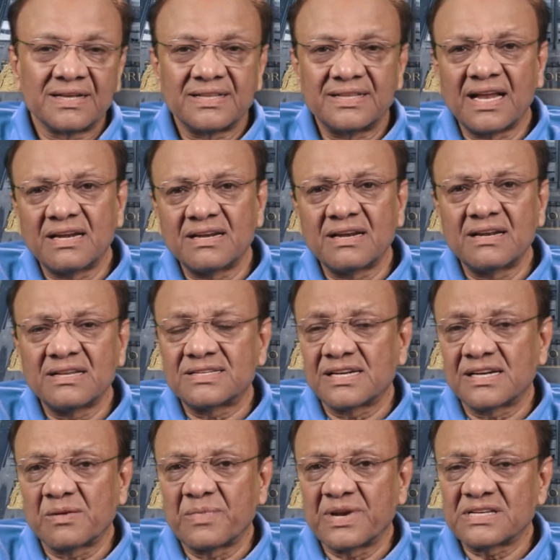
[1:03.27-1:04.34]
The elderly
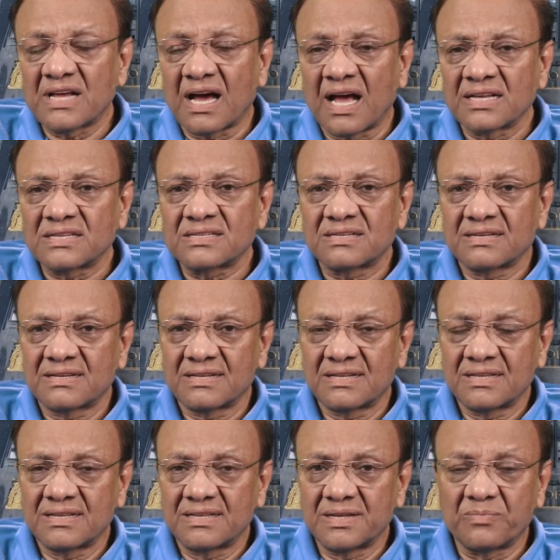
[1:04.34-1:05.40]
gentleman asked
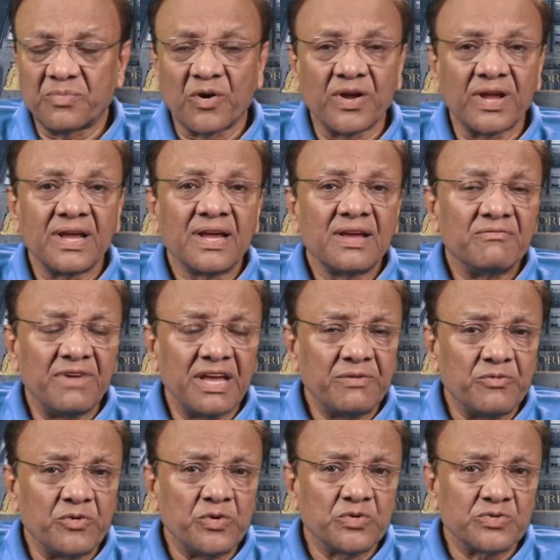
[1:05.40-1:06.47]
the boy, where
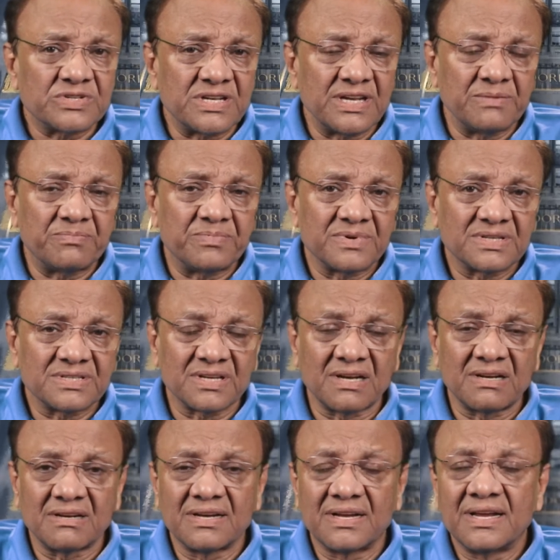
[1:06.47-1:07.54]
would you sleep,
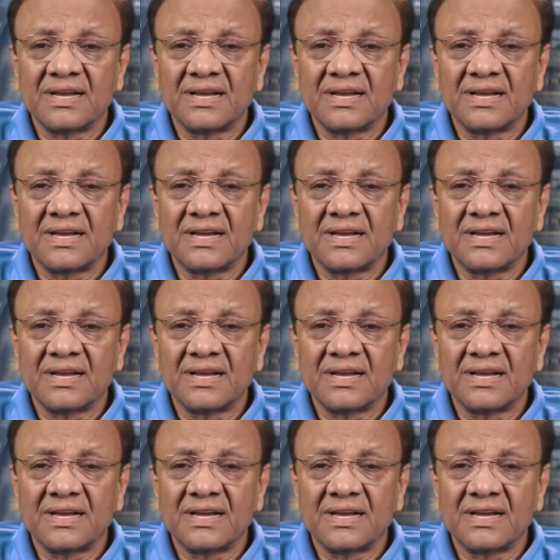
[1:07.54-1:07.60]
son?